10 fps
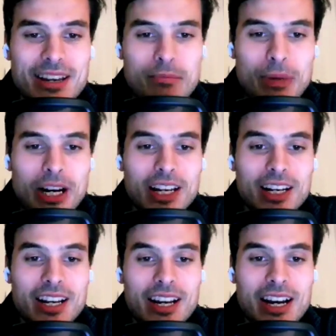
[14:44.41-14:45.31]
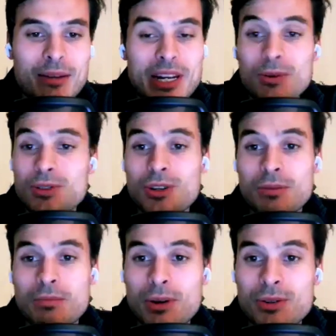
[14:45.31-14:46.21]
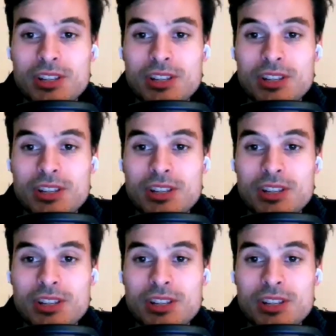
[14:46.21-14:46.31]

But I mean, I was going to pose the